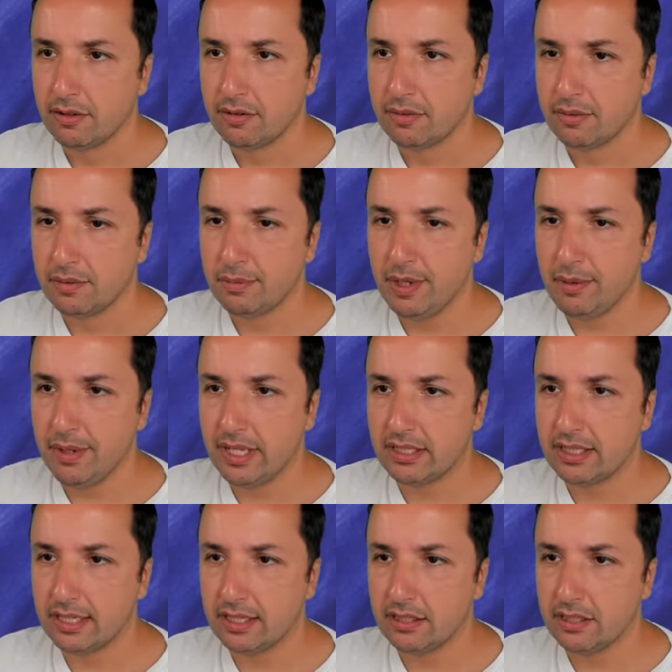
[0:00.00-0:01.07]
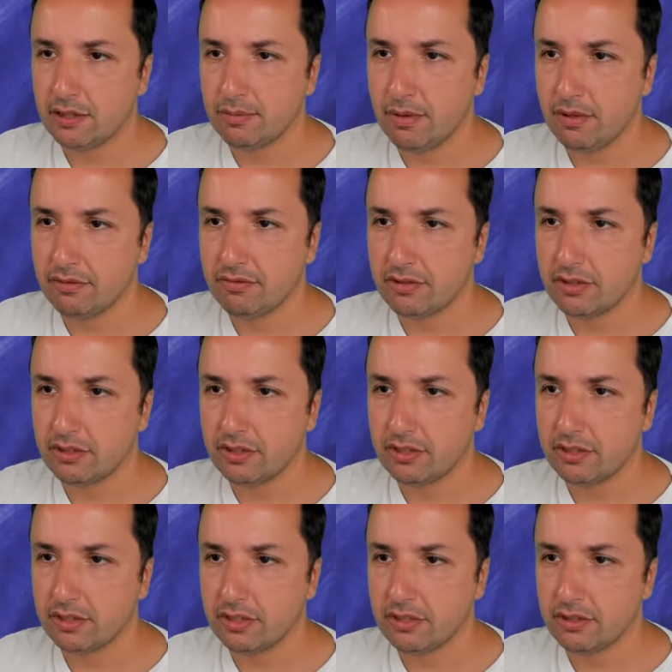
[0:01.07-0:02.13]
Well, maybe attacking this pawn first
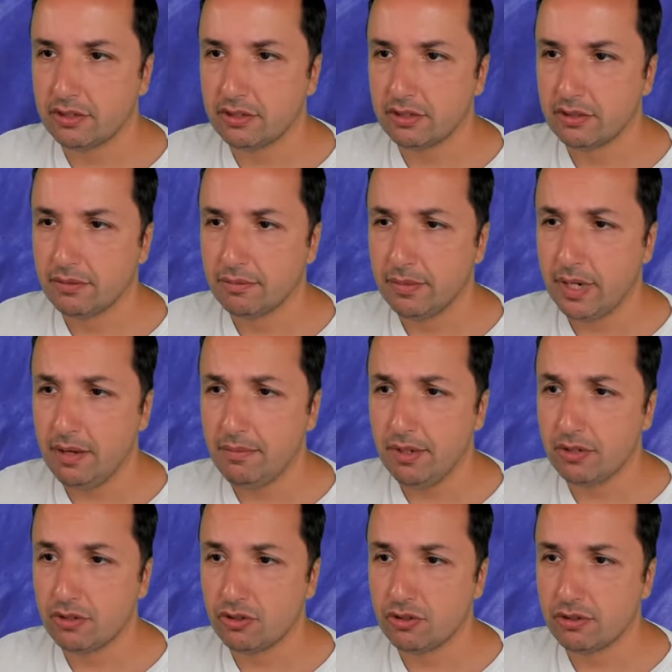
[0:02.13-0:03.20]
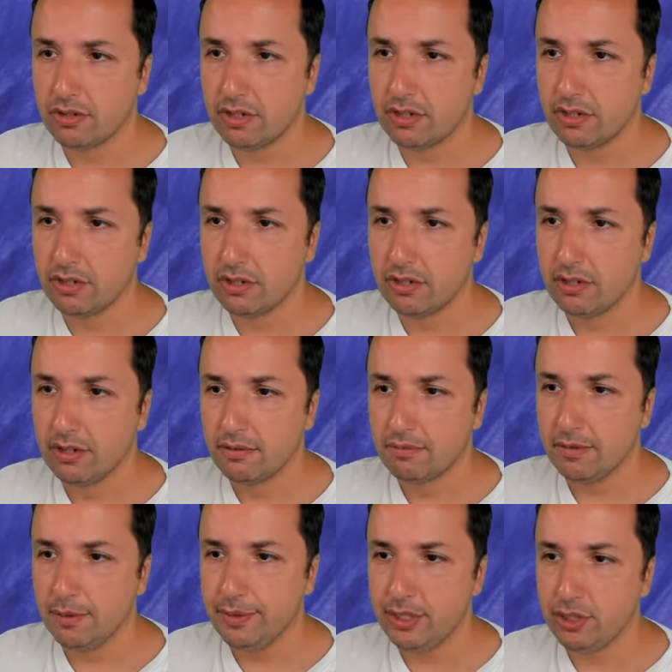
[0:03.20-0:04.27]
is good, but I'm not sure.
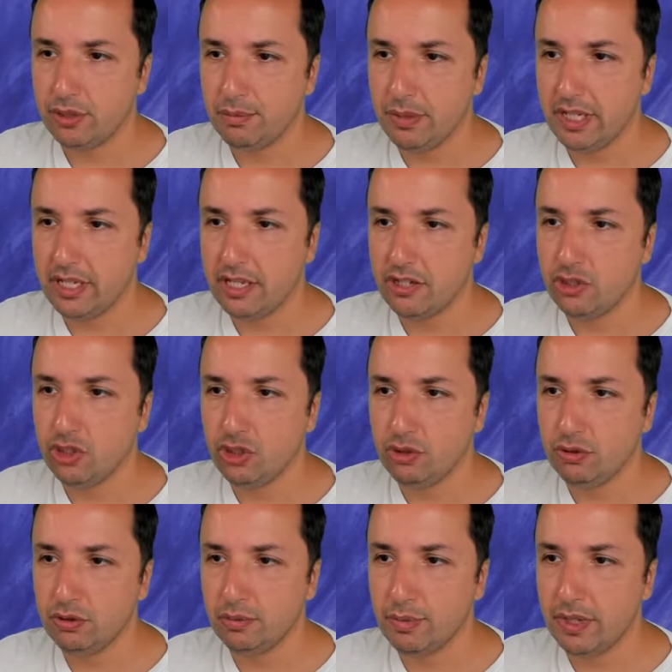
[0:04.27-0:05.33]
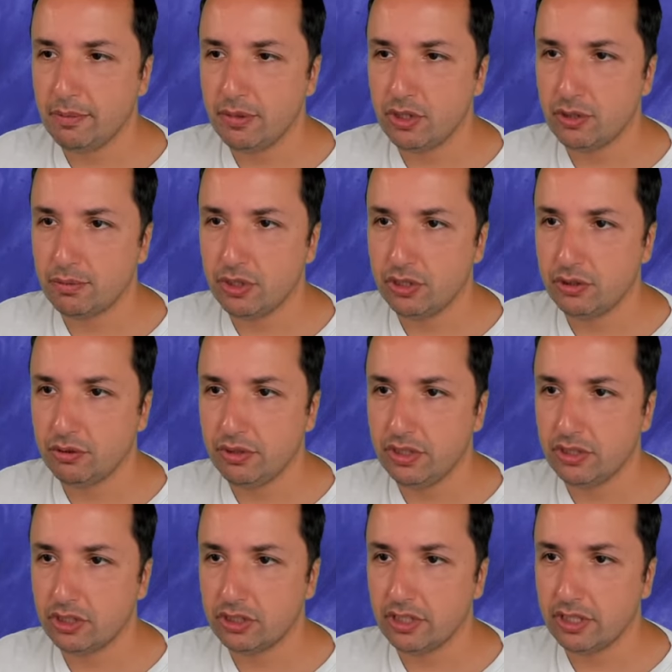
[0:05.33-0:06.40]
Maybe I should play king g two to play bishop g three
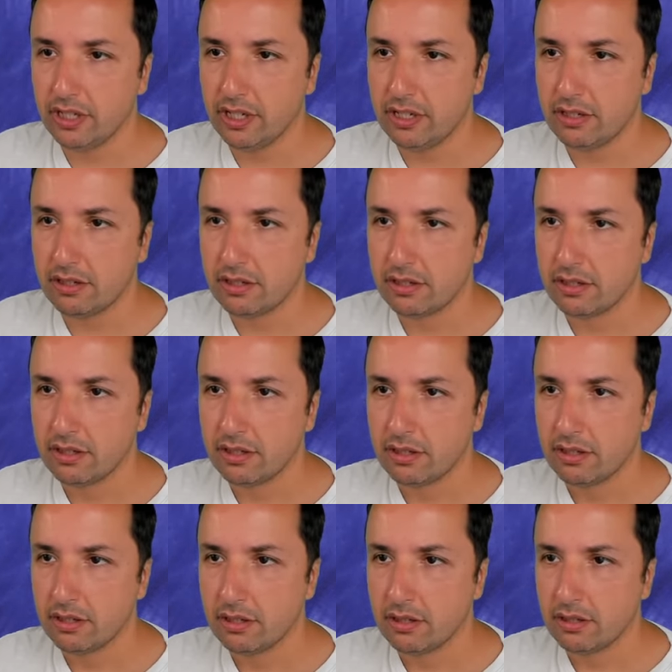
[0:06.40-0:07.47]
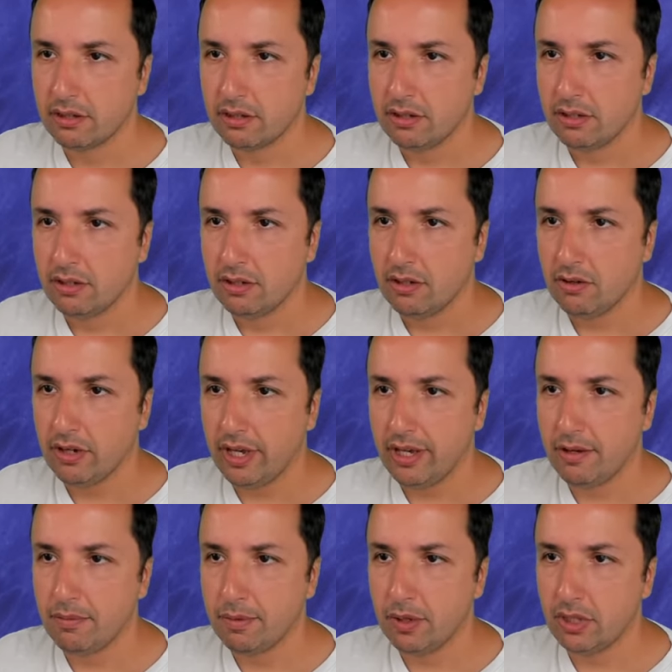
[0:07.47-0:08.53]
just in case. Okay,
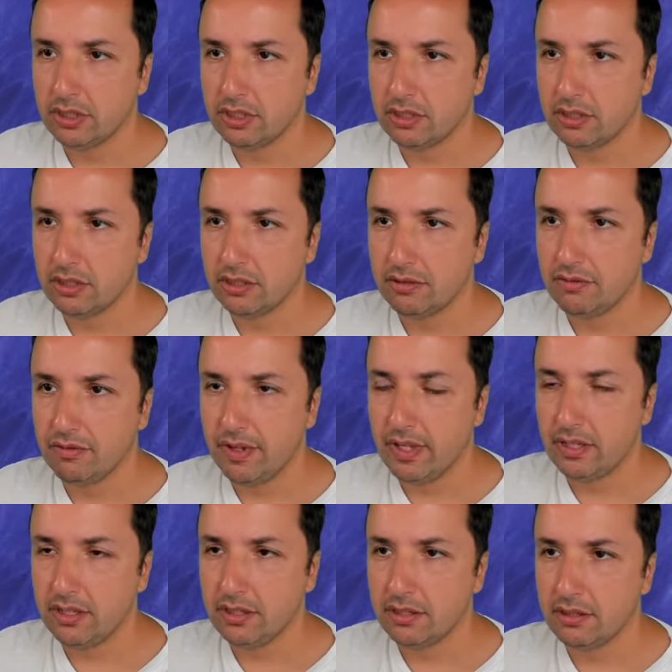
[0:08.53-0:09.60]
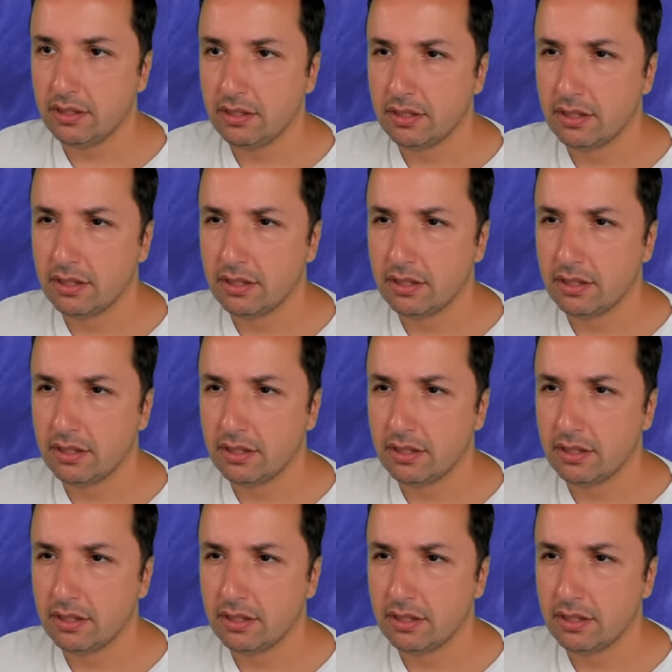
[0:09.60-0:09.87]
he brought another defender.